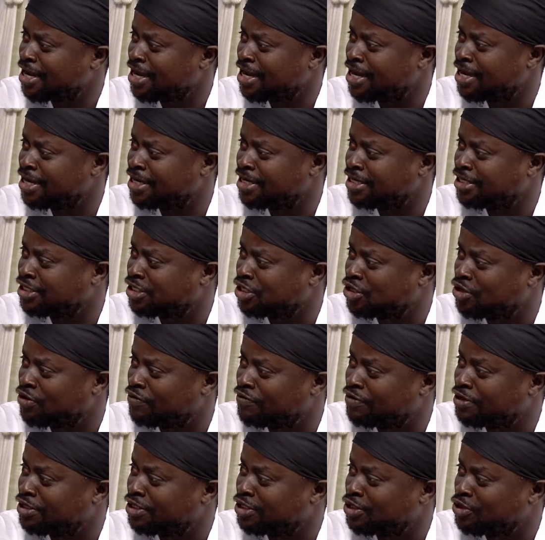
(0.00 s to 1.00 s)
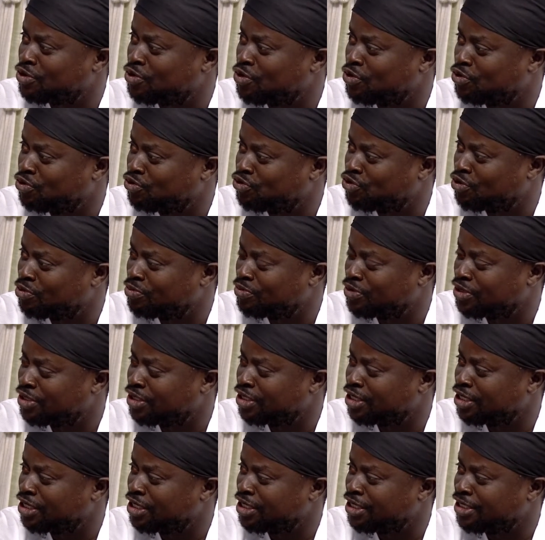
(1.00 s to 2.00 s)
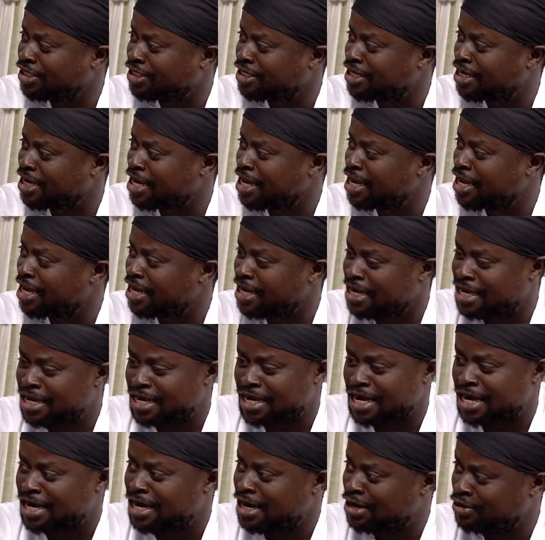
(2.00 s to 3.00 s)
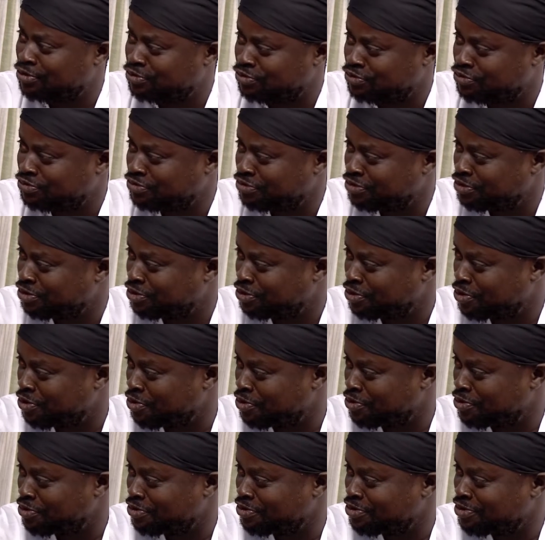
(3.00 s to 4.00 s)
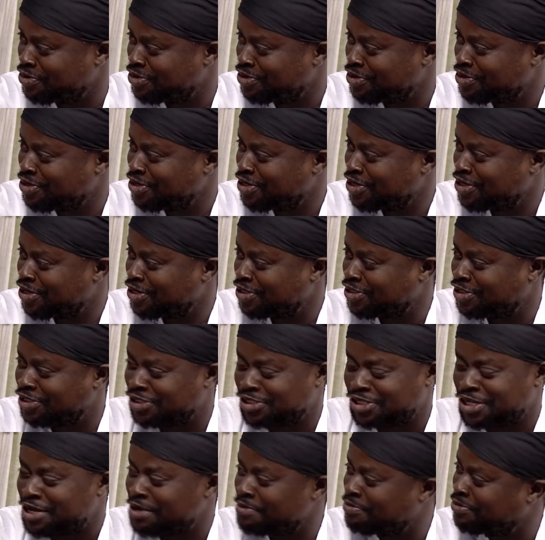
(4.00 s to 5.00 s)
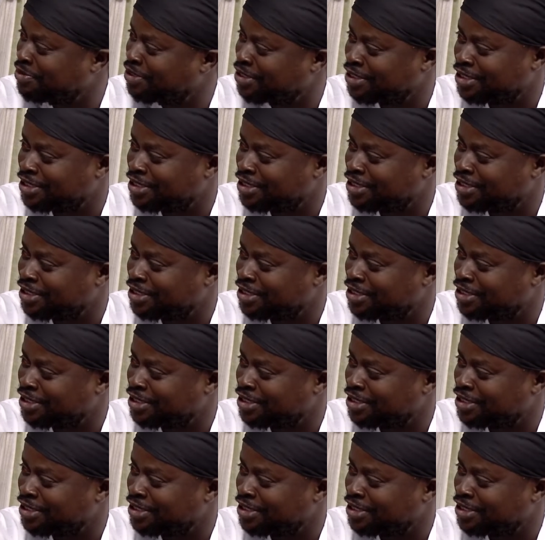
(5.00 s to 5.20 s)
And instead of eating kontomire, they eat kalalu, you know. It's the same thing.